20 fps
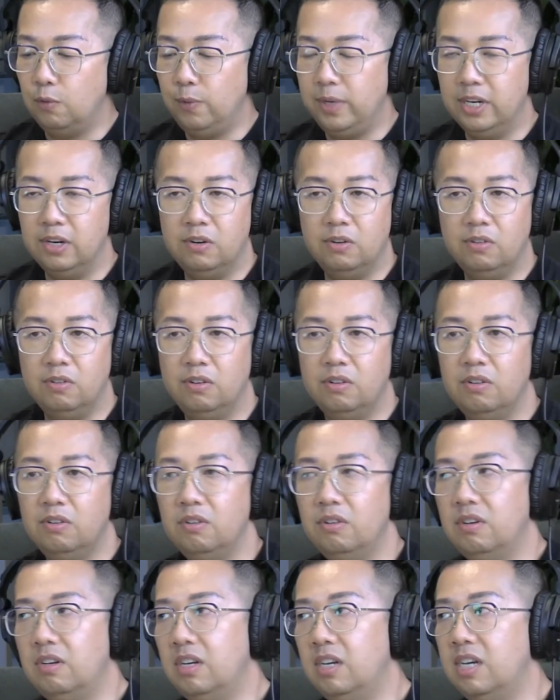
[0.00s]
Like we
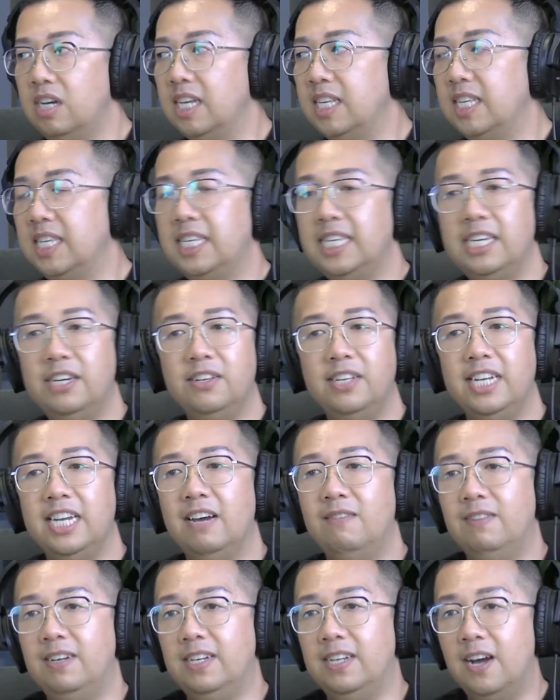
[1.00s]
don't
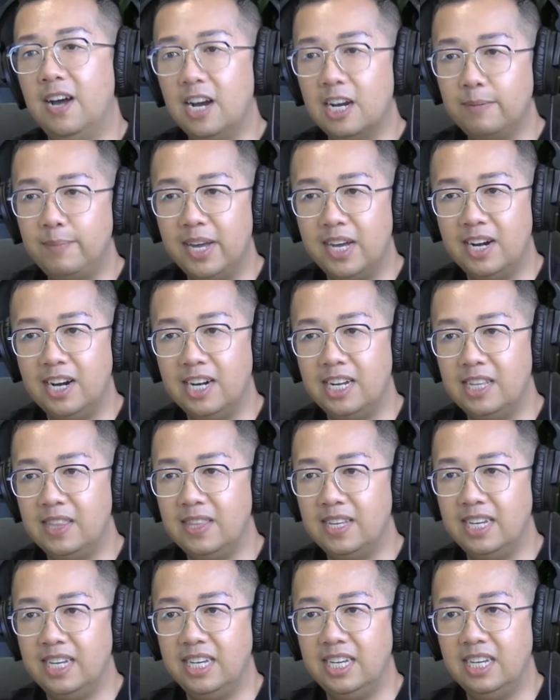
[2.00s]
necessarily have to talk about
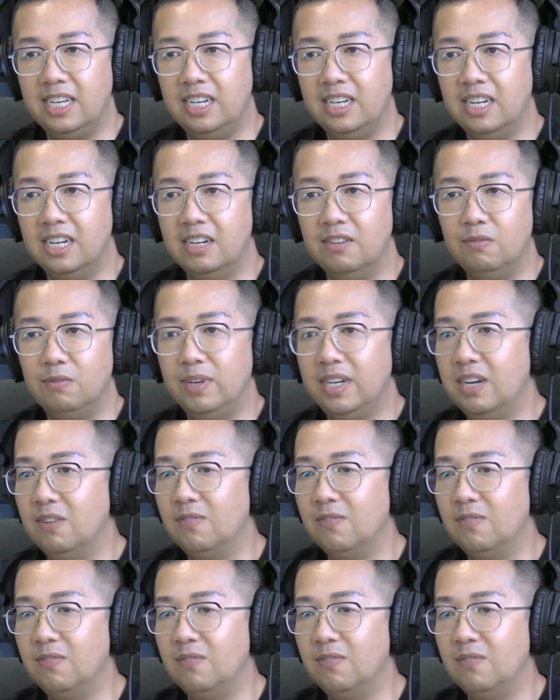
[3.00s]
anything.